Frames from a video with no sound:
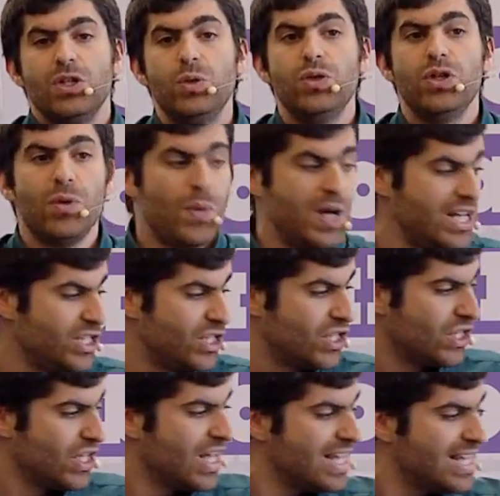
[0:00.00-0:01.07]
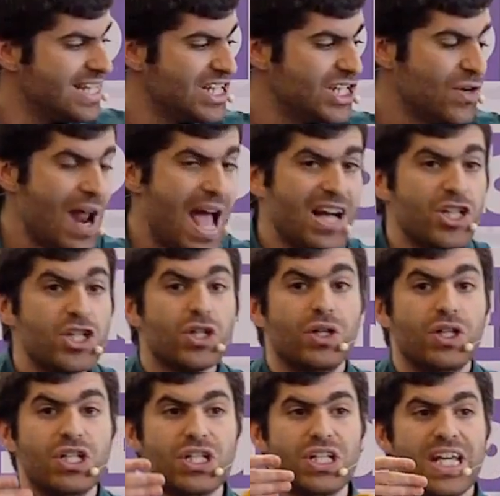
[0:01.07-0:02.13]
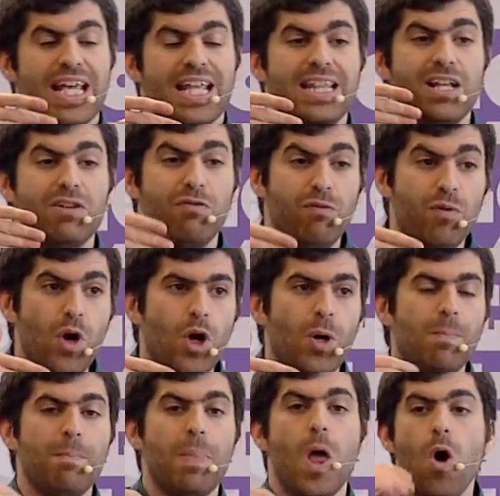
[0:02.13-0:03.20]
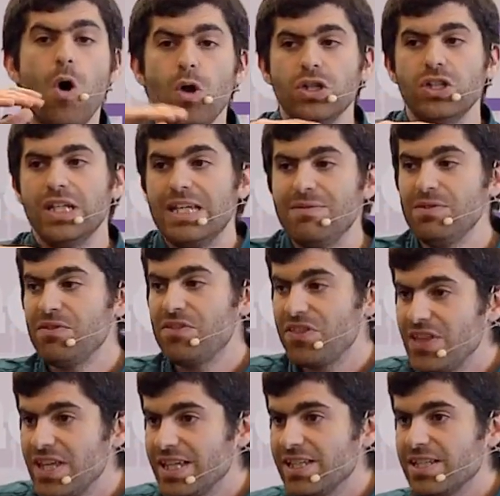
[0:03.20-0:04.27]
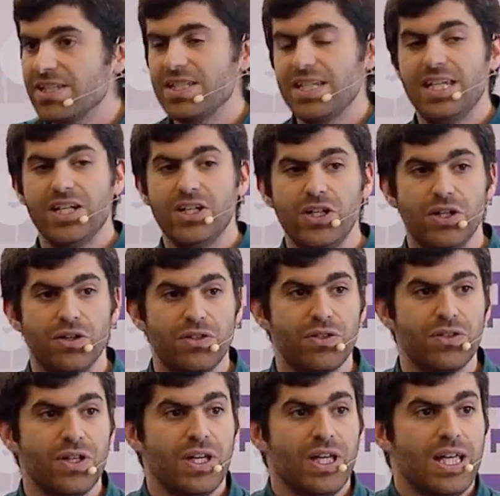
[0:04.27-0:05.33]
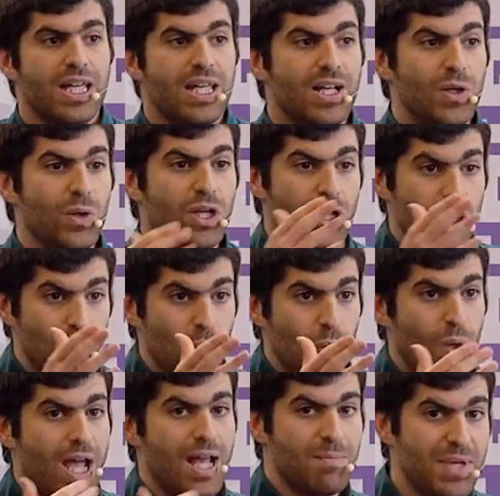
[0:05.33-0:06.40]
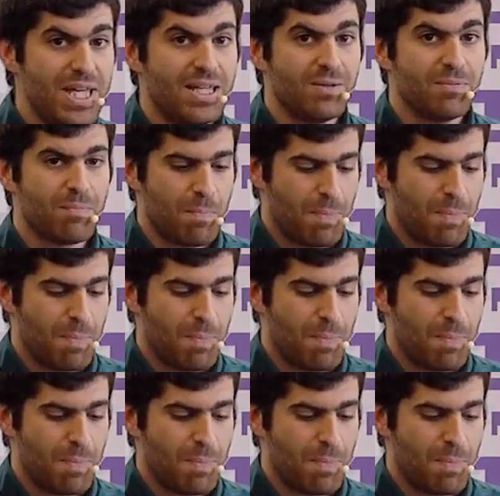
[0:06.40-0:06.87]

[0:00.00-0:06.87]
to the rich structures that form all the living things in Earth, including you and me.